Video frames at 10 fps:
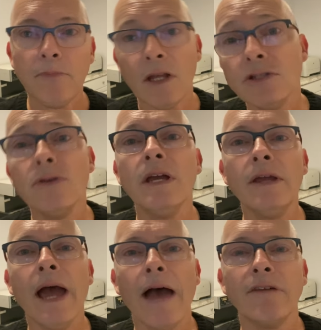So there
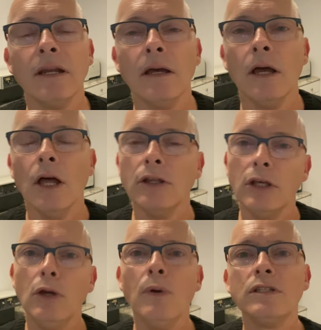you have it.
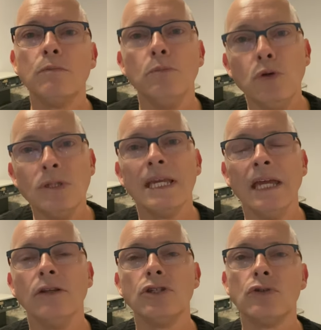The US music
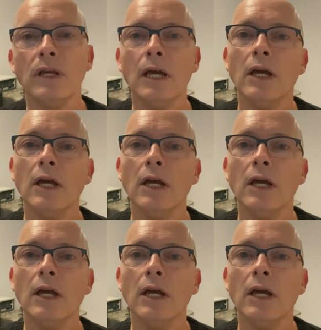industry